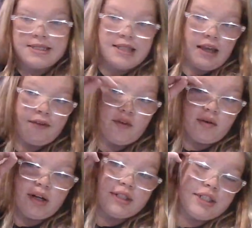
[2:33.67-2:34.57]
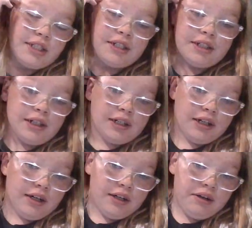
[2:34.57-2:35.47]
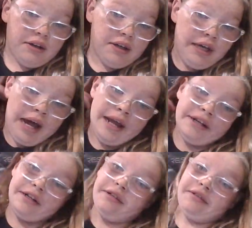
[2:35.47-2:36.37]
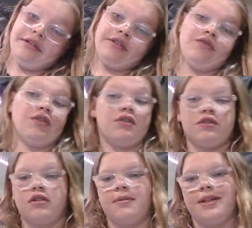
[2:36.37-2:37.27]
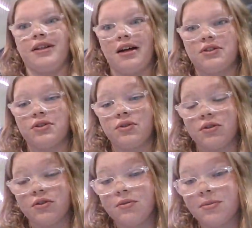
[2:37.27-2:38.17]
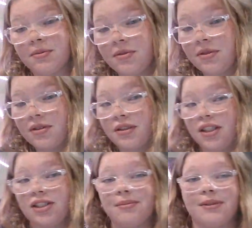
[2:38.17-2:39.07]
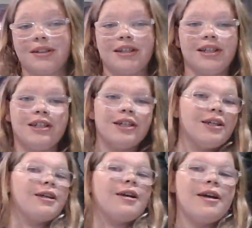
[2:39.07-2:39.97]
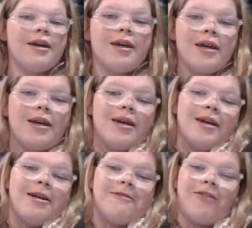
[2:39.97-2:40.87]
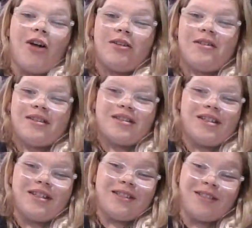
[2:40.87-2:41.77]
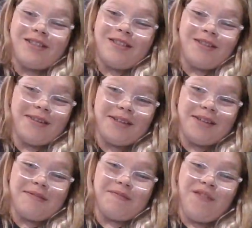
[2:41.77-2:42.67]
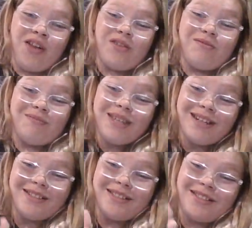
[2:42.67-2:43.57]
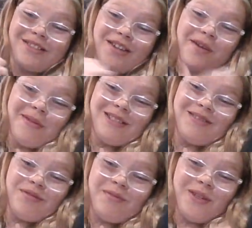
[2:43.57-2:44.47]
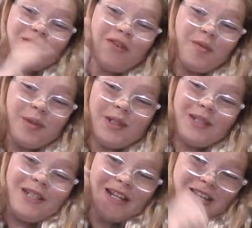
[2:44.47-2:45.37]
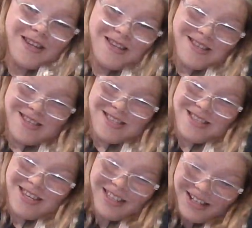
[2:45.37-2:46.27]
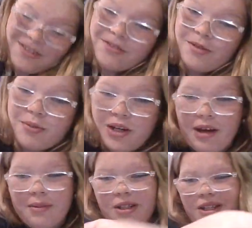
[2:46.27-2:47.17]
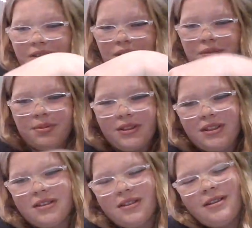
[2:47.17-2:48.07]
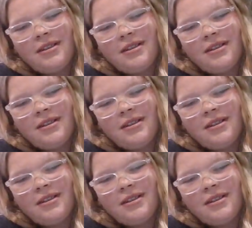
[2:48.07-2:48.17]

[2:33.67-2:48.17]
Thank you for watching. I know these videos are going to be a lot shorter recently, but follow us on Instagram. Follow me on Instagram. My name's Old Panda. Follow me on. And then go subscribe right down there, please.